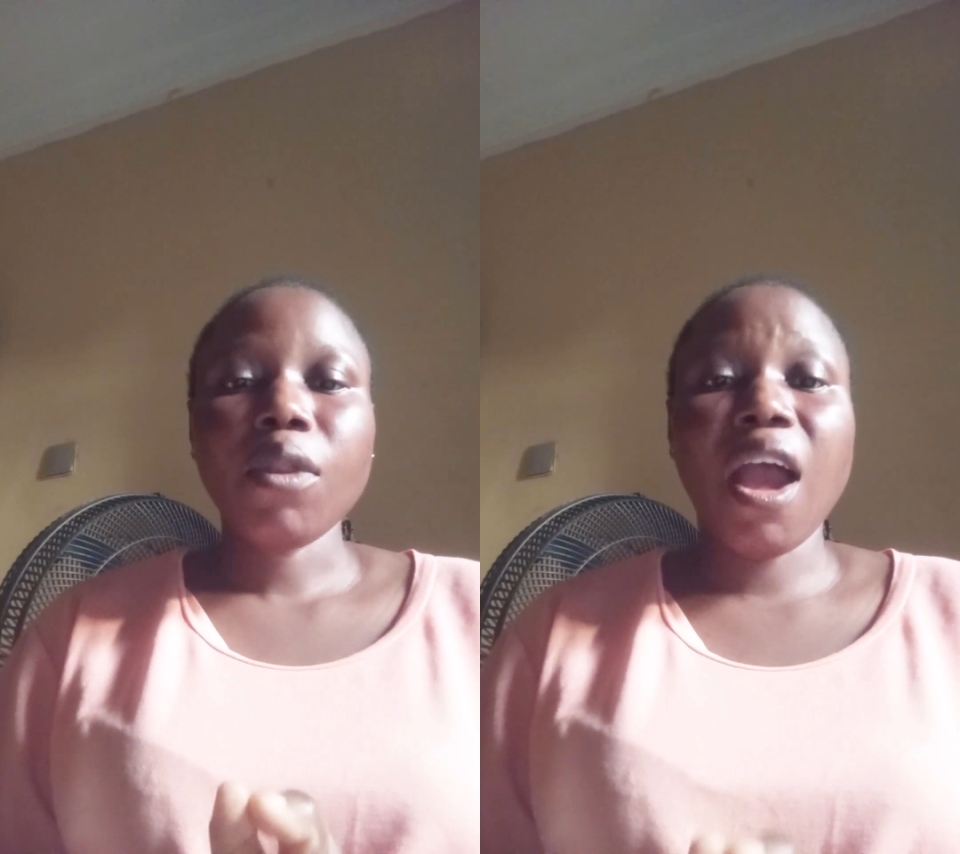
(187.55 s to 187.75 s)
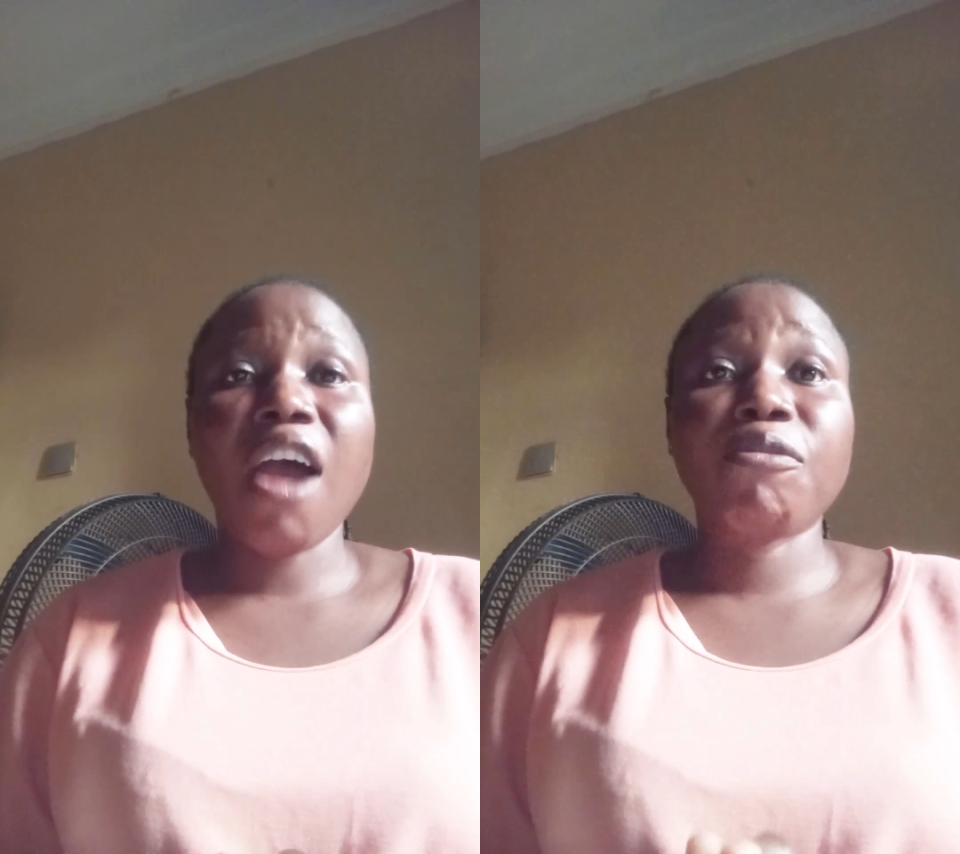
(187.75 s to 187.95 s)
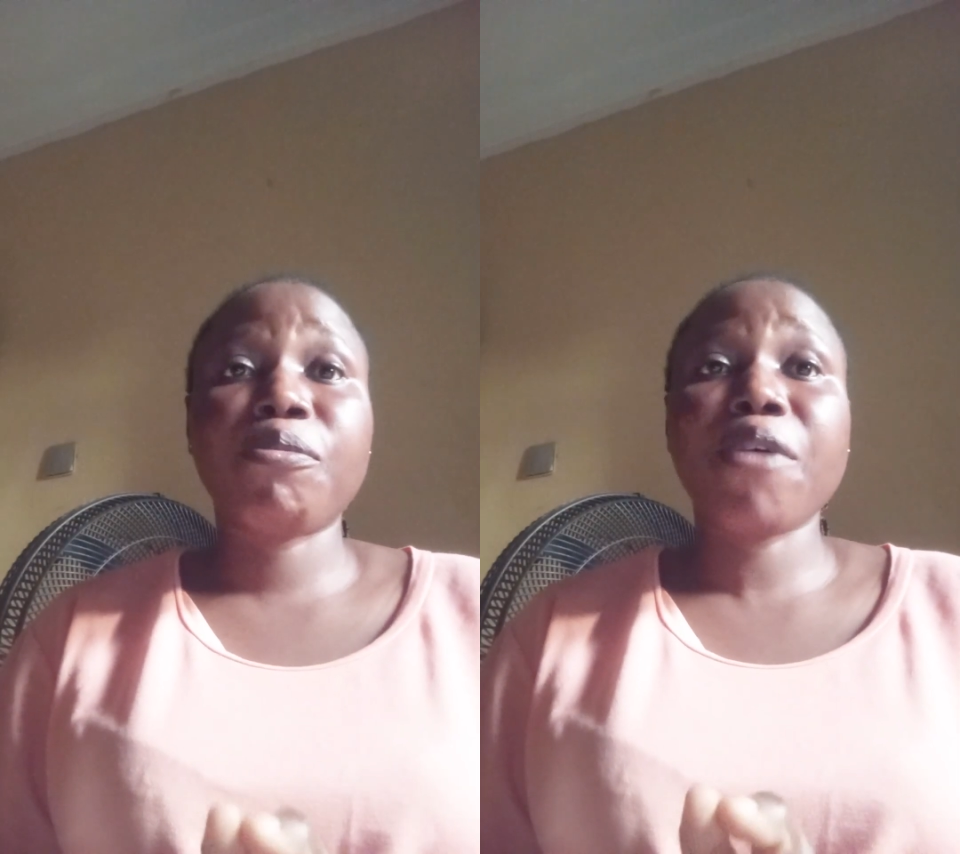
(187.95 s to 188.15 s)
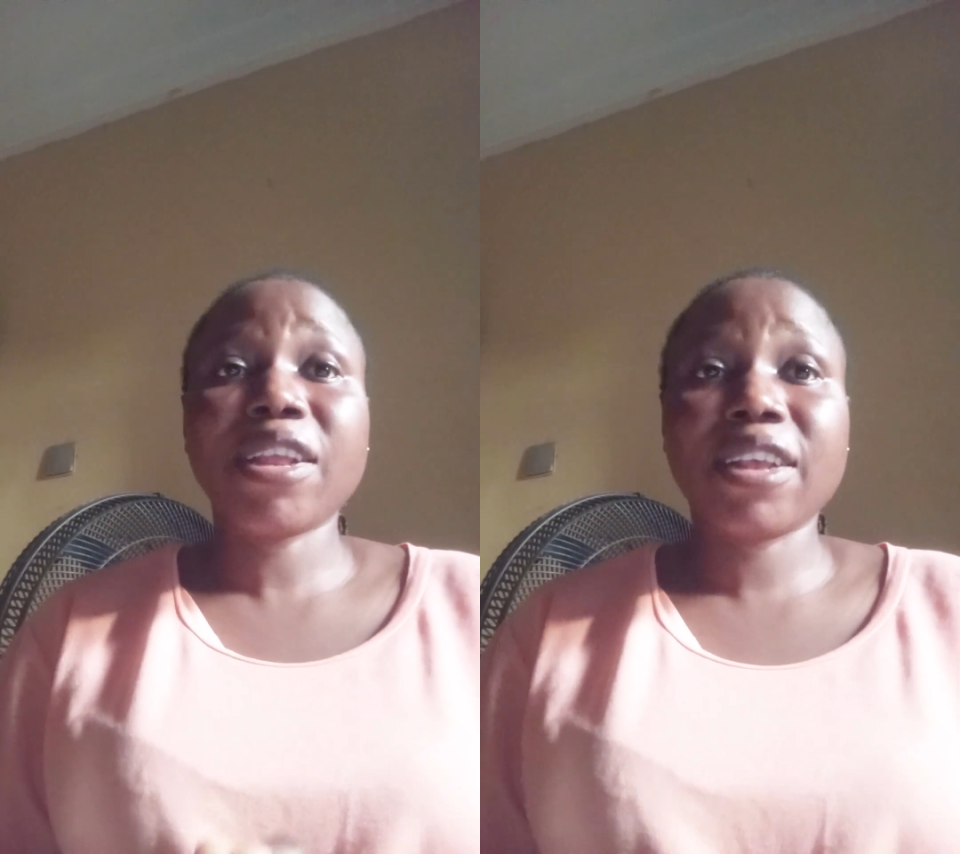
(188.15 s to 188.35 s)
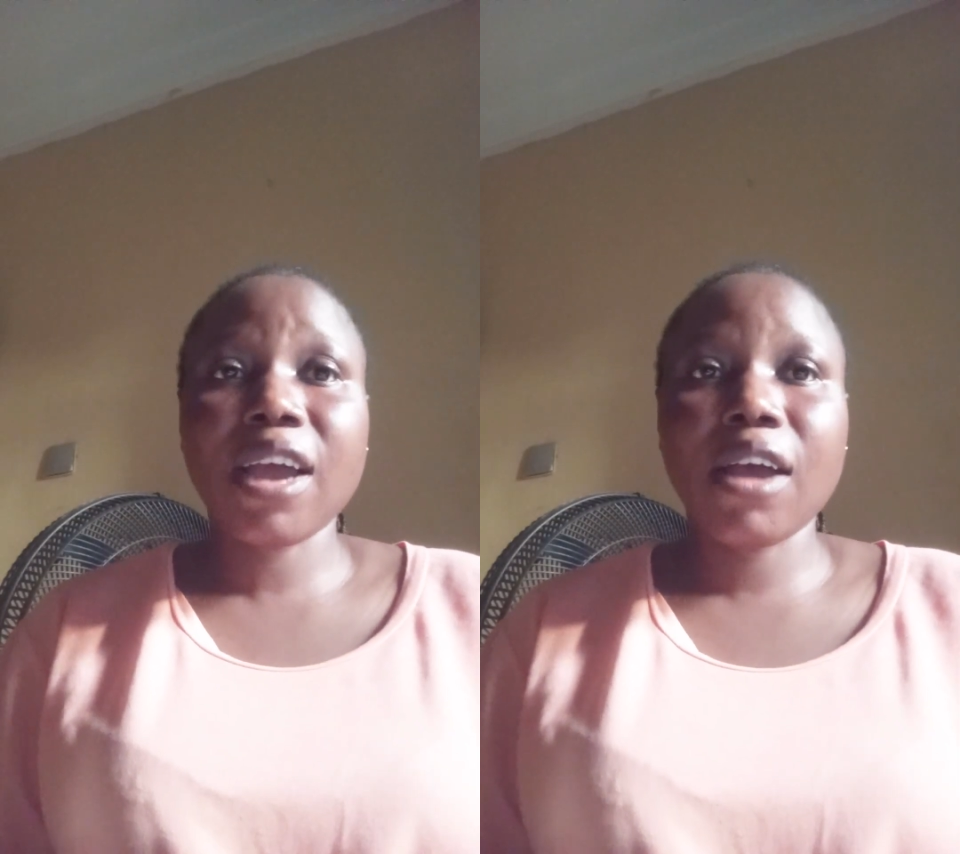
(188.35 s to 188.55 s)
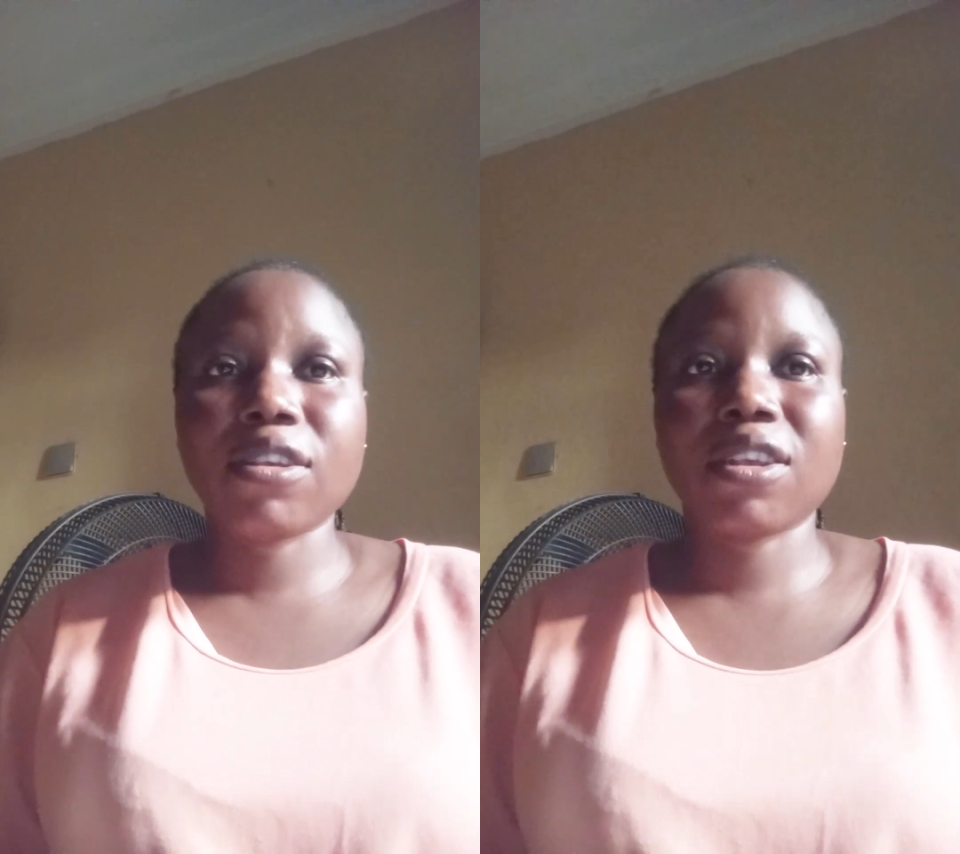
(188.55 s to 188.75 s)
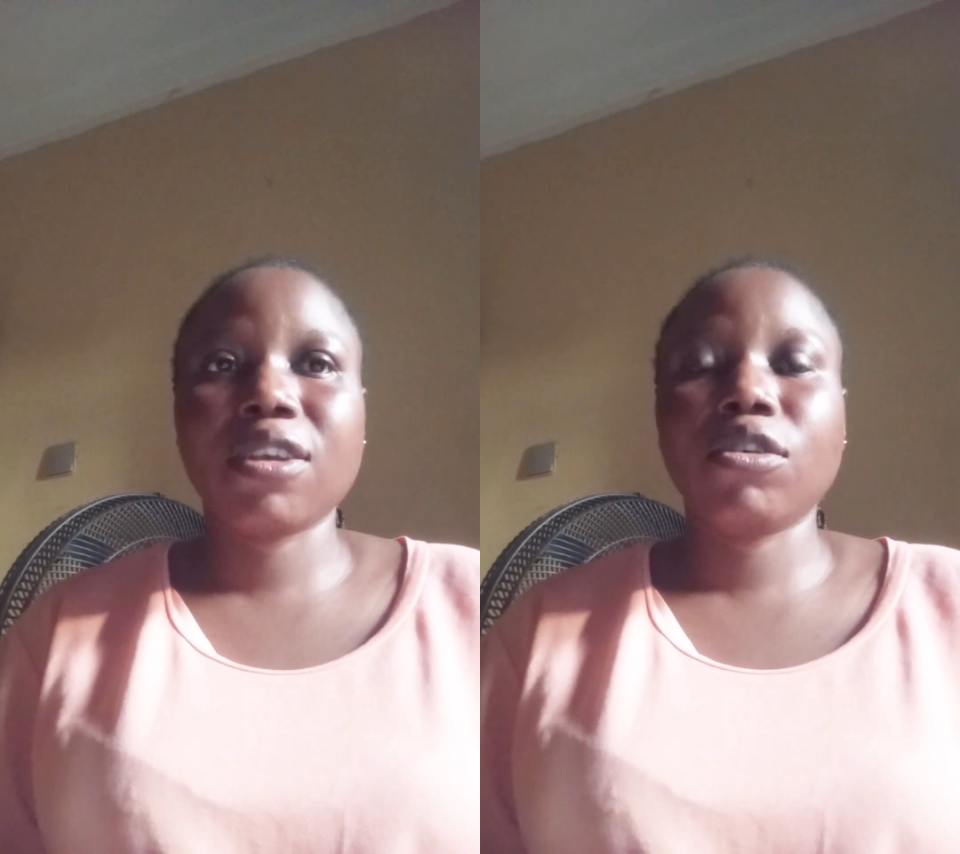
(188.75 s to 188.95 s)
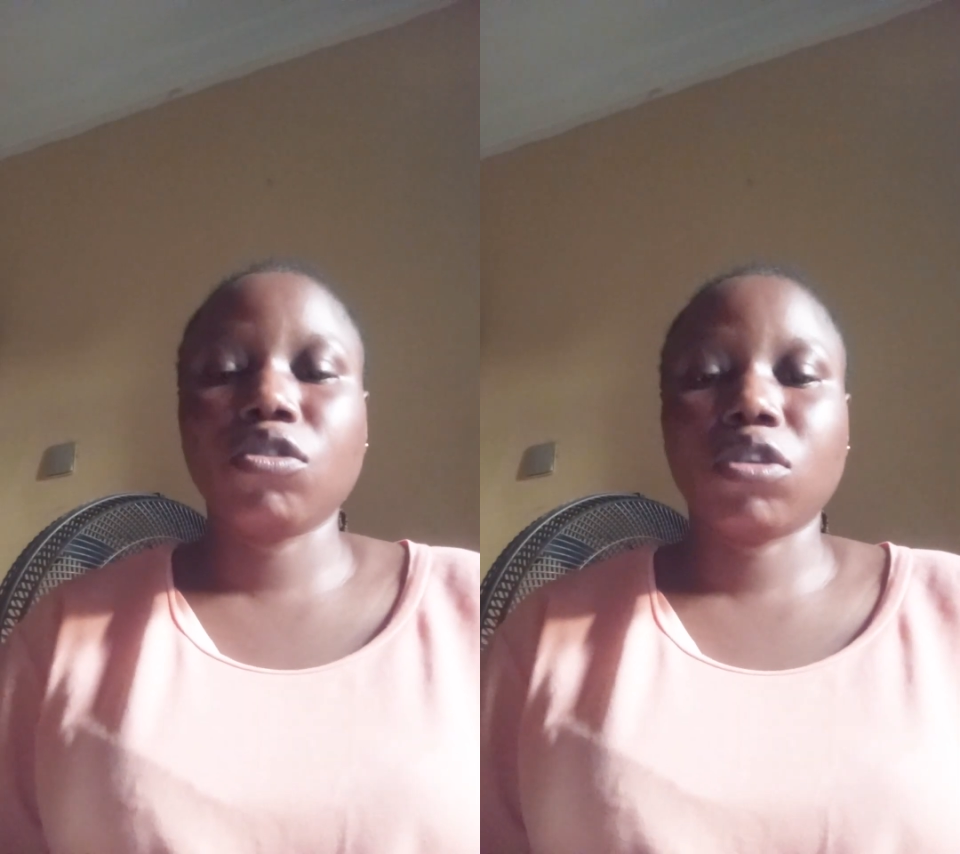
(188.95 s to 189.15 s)
have practical
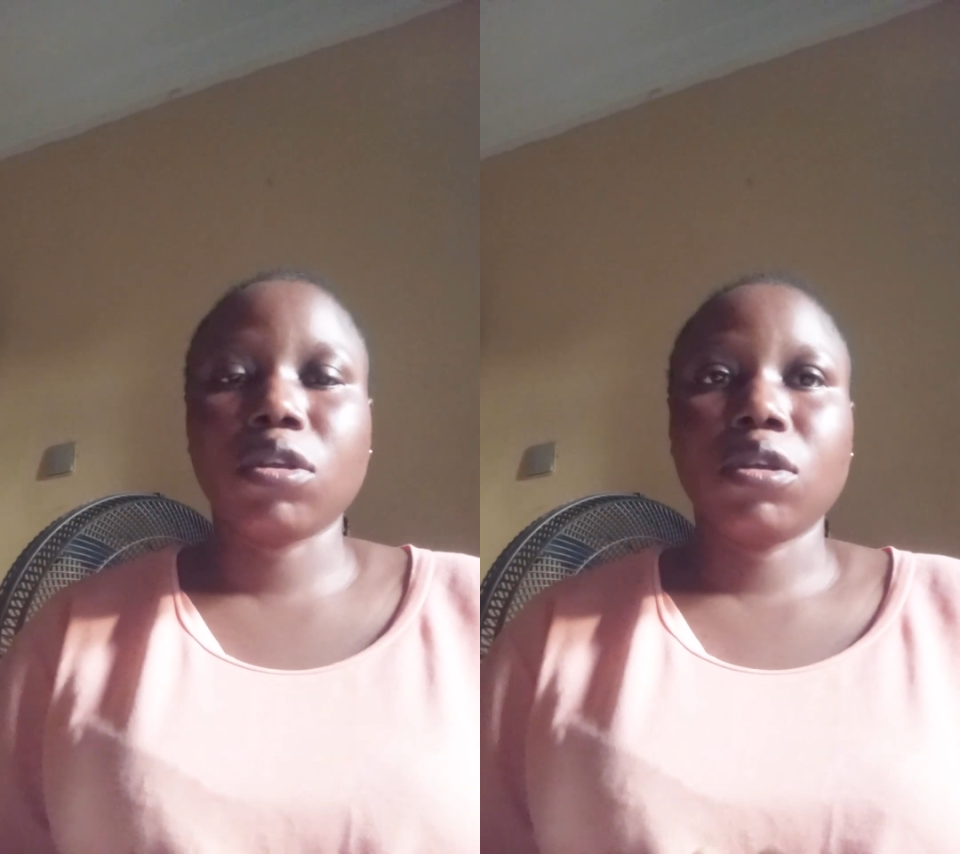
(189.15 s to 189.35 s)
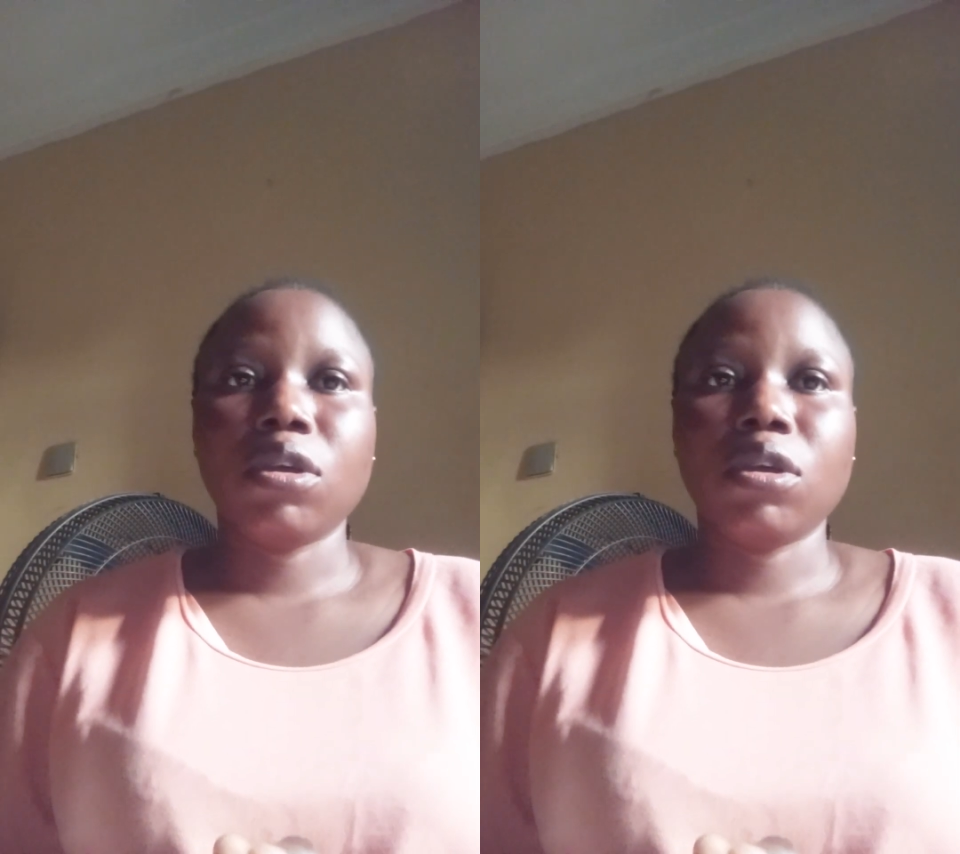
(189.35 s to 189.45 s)
skills,